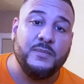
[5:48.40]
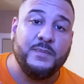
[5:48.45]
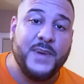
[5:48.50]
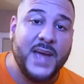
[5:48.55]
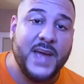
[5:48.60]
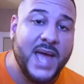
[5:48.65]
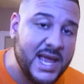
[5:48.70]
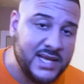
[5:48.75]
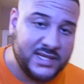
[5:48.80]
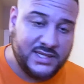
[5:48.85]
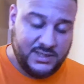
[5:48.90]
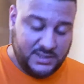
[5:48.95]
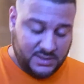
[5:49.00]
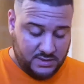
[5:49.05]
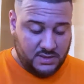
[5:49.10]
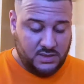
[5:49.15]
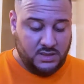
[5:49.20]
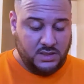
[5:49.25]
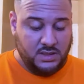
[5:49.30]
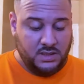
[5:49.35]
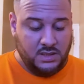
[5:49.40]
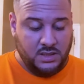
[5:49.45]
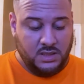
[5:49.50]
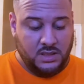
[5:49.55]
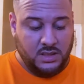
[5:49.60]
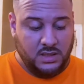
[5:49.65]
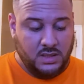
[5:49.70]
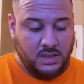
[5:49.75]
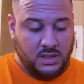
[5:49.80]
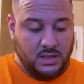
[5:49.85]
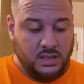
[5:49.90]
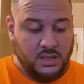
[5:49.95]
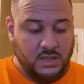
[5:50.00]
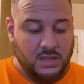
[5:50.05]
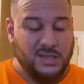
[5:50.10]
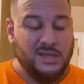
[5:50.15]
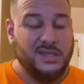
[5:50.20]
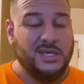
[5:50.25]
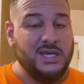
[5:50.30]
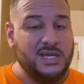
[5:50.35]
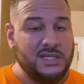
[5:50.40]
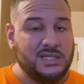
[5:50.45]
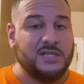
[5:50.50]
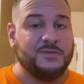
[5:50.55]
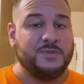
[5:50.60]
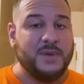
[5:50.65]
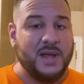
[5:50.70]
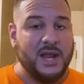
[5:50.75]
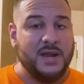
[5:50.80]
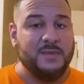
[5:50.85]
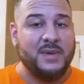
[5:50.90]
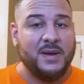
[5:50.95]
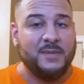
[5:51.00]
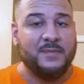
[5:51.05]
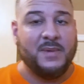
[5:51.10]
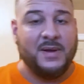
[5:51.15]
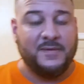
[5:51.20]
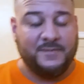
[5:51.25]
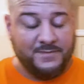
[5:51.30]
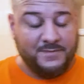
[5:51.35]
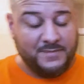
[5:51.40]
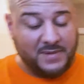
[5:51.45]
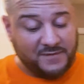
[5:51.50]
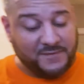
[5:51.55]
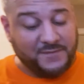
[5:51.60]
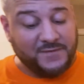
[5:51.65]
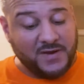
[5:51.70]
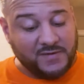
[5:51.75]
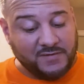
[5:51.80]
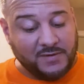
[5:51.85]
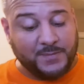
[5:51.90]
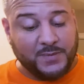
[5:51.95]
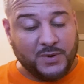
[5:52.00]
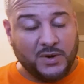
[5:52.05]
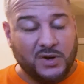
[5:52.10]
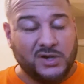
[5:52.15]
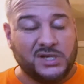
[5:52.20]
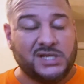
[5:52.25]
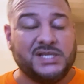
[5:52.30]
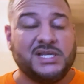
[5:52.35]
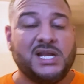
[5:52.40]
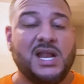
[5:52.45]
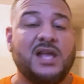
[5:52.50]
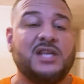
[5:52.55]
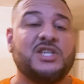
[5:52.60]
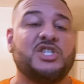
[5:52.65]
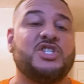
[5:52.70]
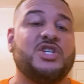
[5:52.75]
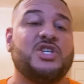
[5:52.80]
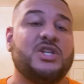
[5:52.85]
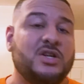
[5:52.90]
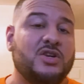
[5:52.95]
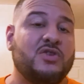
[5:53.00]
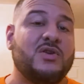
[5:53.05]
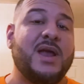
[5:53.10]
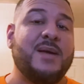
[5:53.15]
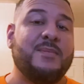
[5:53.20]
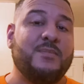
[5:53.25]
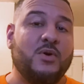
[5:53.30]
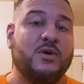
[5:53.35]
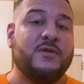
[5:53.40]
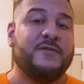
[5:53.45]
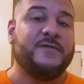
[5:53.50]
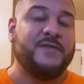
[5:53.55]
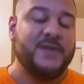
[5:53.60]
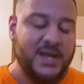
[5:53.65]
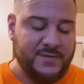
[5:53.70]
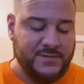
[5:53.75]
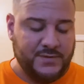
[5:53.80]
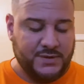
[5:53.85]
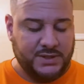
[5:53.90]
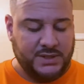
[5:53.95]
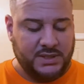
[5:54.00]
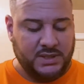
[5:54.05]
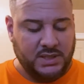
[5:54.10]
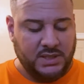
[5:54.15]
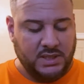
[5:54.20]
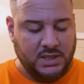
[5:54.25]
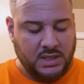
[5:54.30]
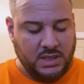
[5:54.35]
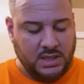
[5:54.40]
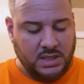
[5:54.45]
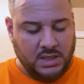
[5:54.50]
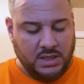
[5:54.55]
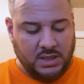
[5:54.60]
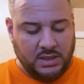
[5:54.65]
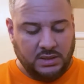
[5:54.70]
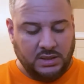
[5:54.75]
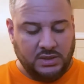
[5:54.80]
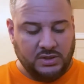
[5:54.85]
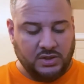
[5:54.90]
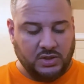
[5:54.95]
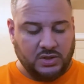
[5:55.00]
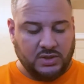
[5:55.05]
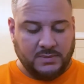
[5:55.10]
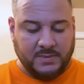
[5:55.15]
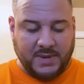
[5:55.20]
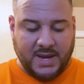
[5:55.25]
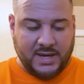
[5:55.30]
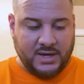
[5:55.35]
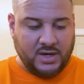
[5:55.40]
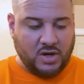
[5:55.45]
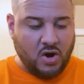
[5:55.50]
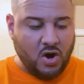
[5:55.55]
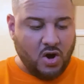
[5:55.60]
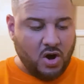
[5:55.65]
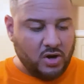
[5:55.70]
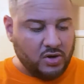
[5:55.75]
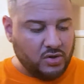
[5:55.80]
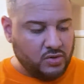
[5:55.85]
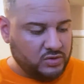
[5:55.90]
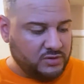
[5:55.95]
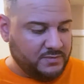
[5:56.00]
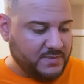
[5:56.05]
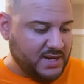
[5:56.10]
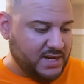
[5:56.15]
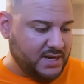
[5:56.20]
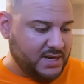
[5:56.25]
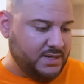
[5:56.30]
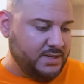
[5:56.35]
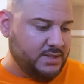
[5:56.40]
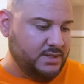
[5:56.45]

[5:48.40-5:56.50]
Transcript: Pacsun, these is probably my favorite purchase, and I should have grabbed more flavors. These are some kind of cargos, man.